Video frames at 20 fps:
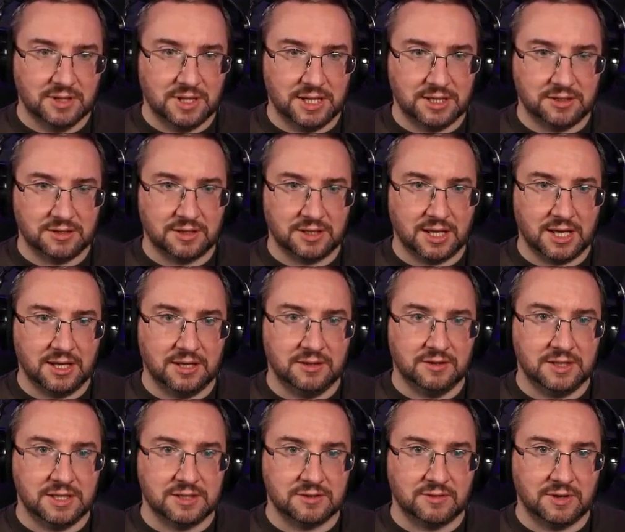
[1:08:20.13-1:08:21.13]
I don't think any of
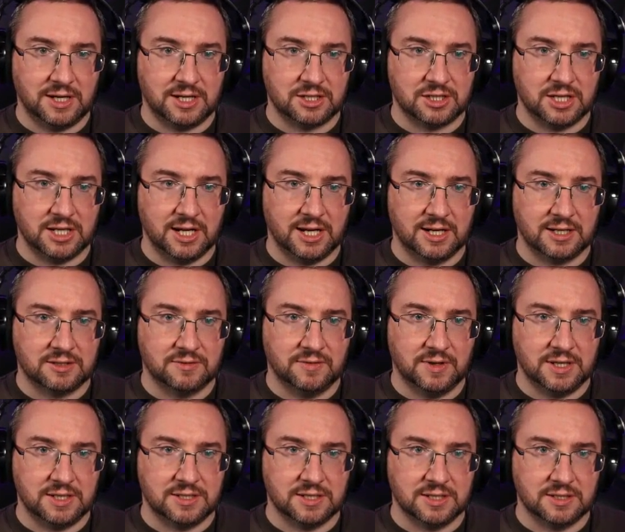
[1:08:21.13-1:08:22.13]
these are actually
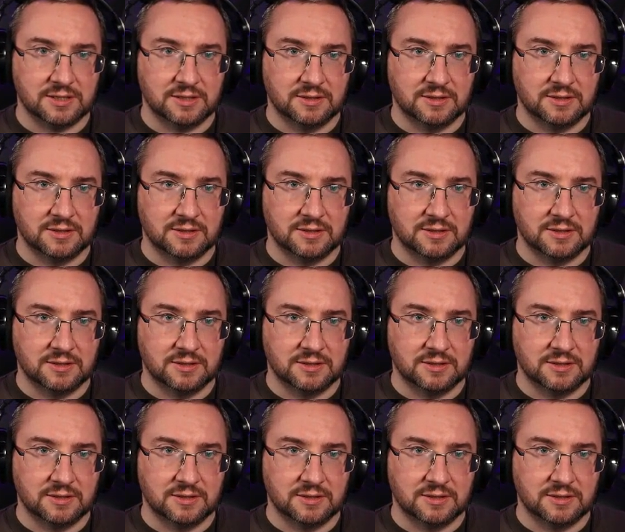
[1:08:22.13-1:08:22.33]
activated.